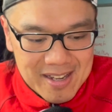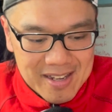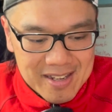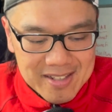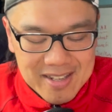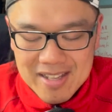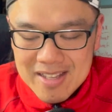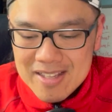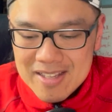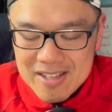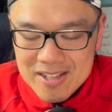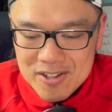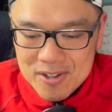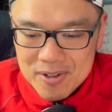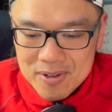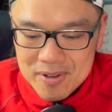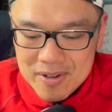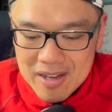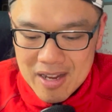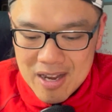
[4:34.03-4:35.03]
That, you
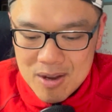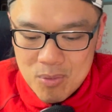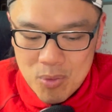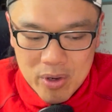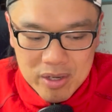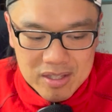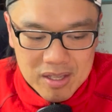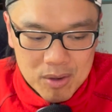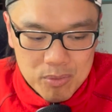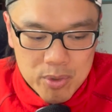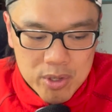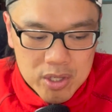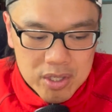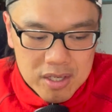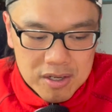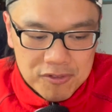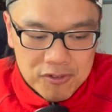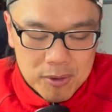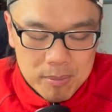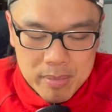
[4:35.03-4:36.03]
know, I worked out we
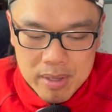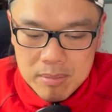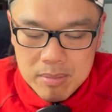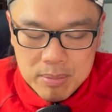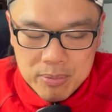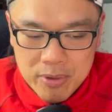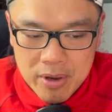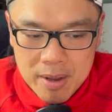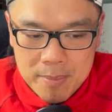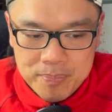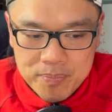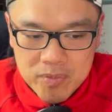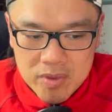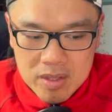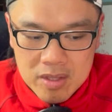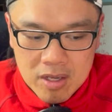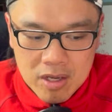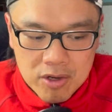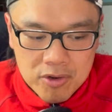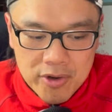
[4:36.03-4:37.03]
couldn't afford baby pram.
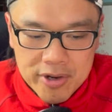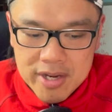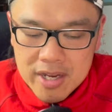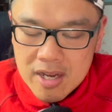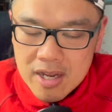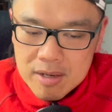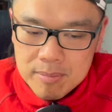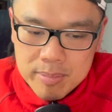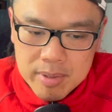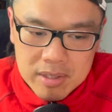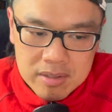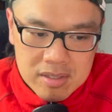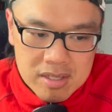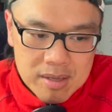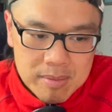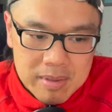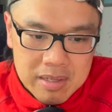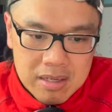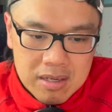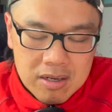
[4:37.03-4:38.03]
The credit card bills
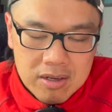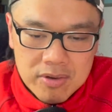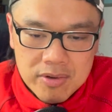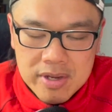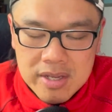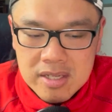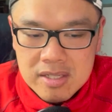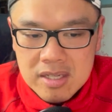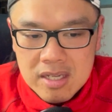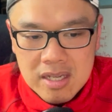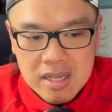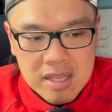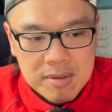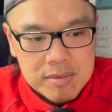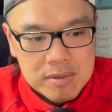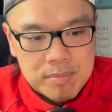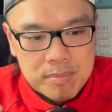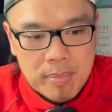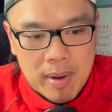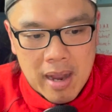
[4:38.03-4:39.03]
keep increasing,
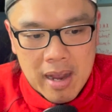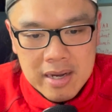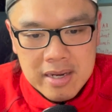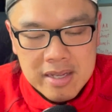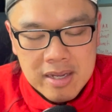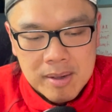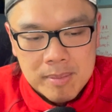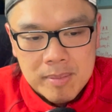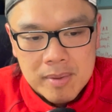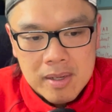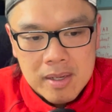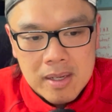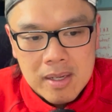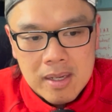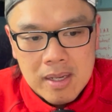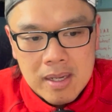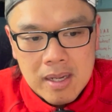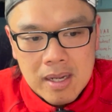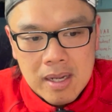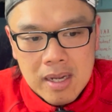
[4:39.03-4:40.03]
keeps piling up.
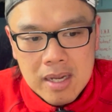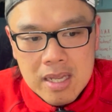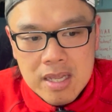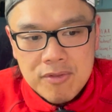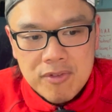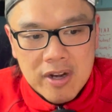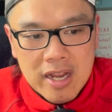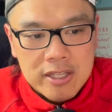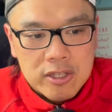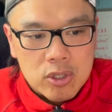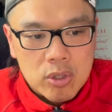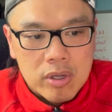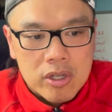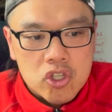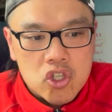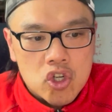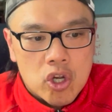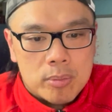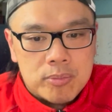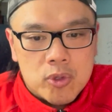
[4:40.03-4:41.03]
Even I took a
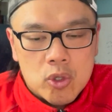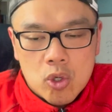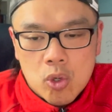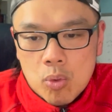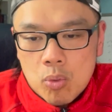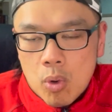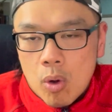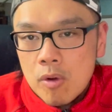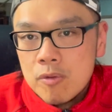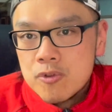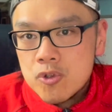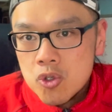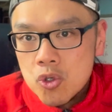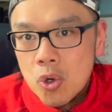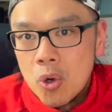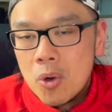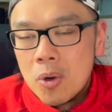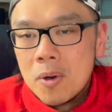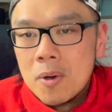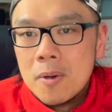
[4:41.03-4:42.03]
job to go
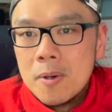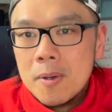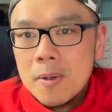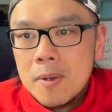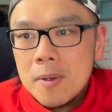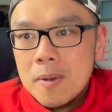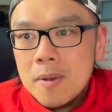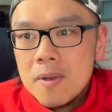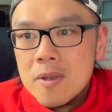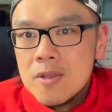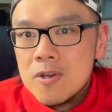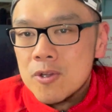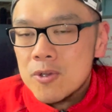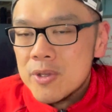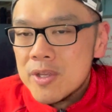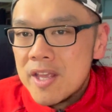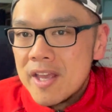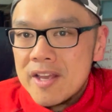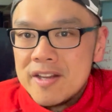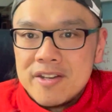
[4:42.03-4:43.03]
offshore, you know,
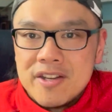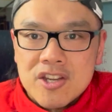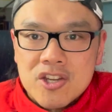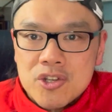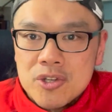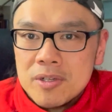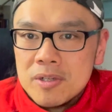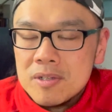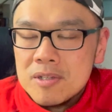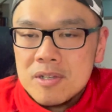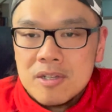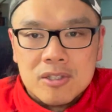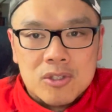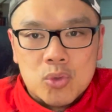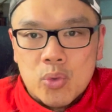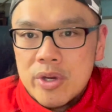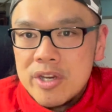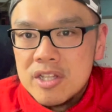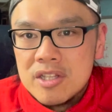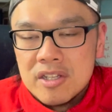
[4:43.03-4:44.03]
to get additional, you know,
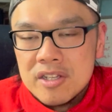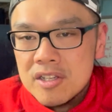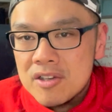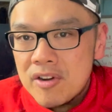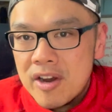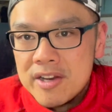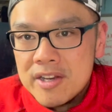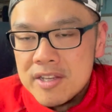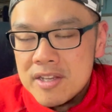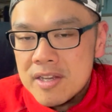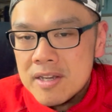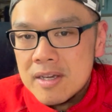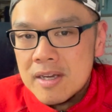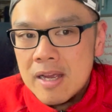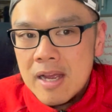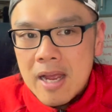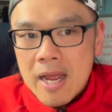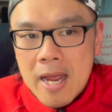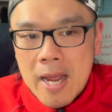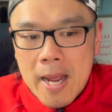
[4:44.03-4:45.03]
20, 30 grand a year.
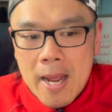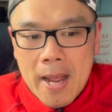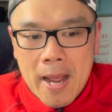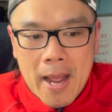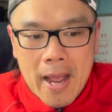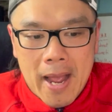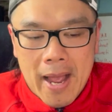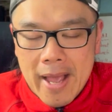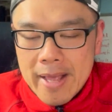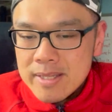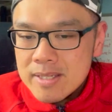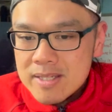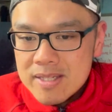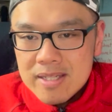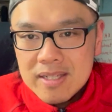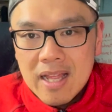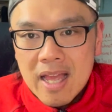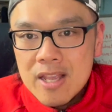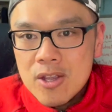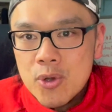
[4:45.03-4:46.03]
And
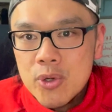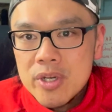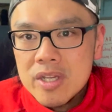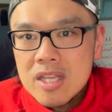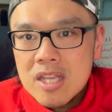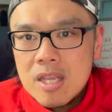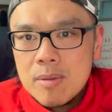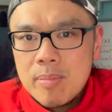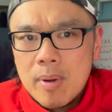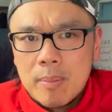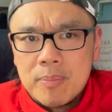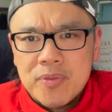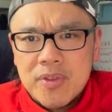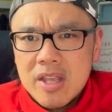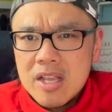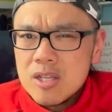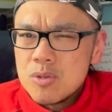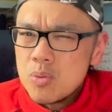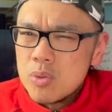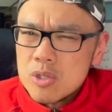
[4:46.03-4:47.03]
still, I couldn't keep up.
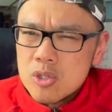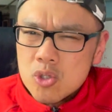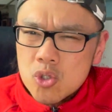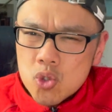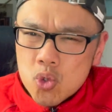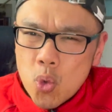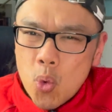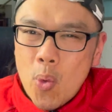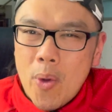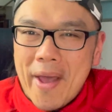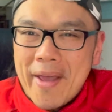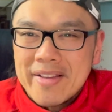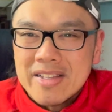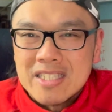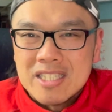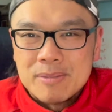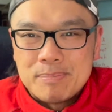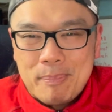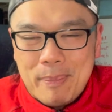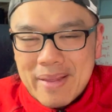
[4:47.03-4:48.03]
Things were so
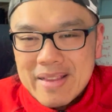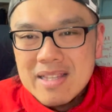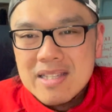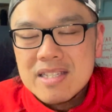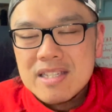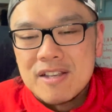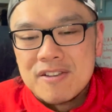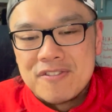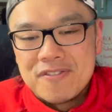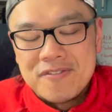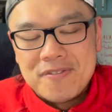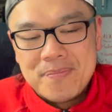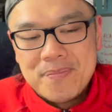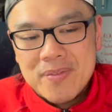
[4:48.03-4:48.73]
expensive.